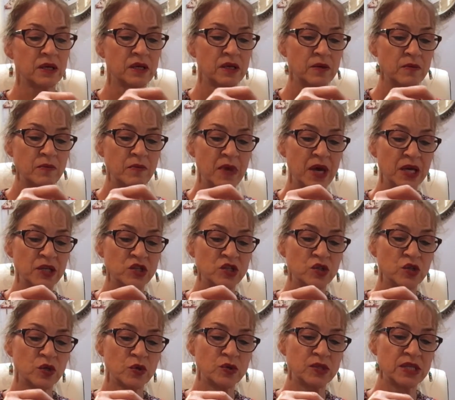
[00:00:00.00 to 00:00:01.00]
Match
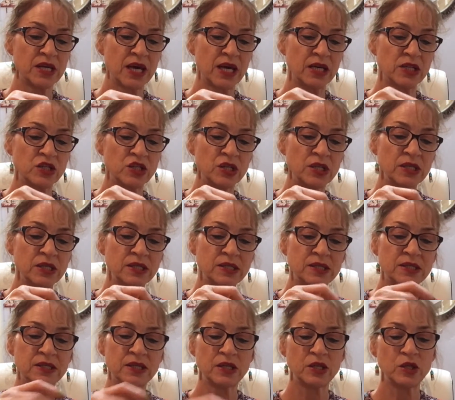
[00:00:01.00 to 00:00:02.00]
those
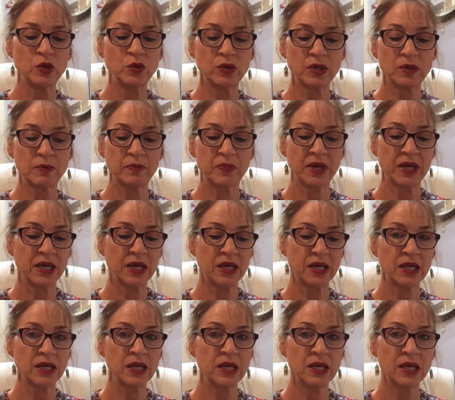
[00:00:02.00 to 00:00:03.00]
edges. You can
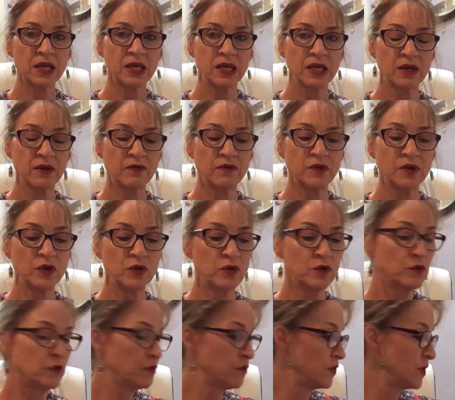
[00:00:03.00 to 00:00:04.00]
pin if you
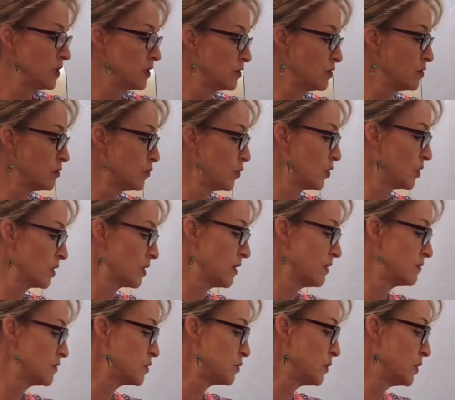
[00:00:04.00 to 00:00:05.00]
feel more
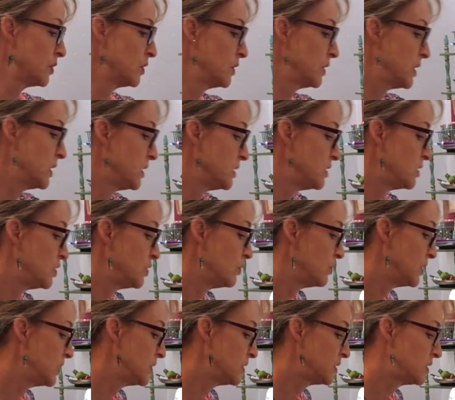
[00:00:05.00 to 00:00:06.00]
comfortable in
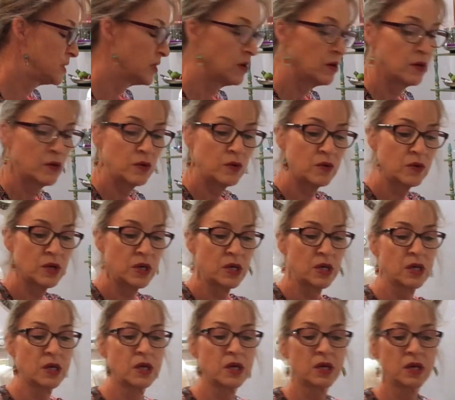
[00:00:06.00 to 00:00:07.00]
doing so.
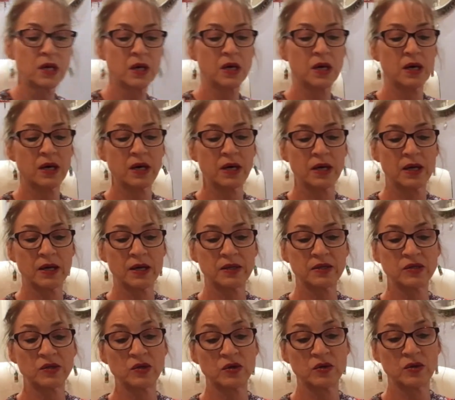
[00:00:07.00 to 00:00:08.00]

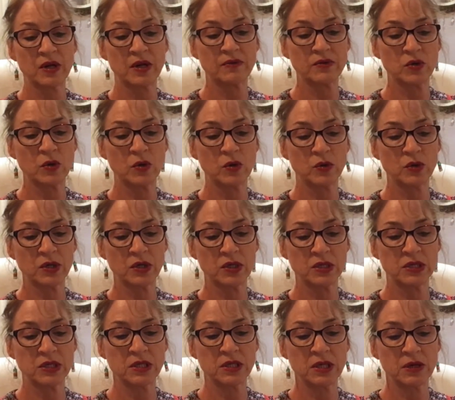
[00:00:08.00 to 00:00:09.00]
So you don't have to hold on
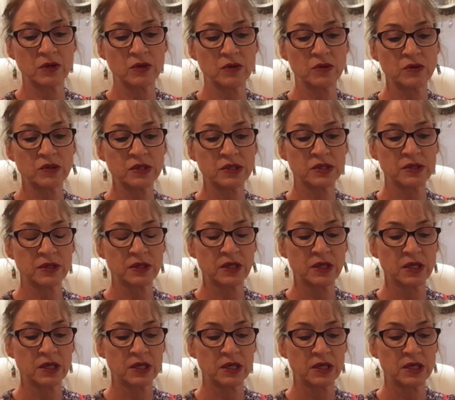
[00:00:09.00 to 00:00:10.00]
to those.
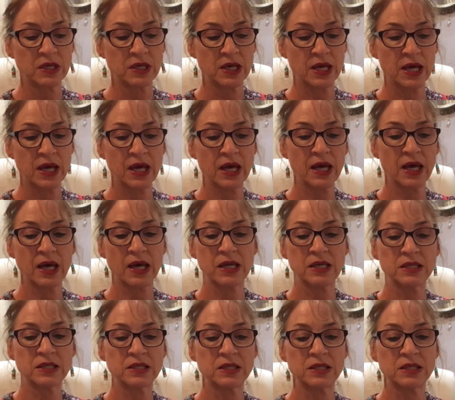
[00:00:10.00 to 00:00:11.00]
And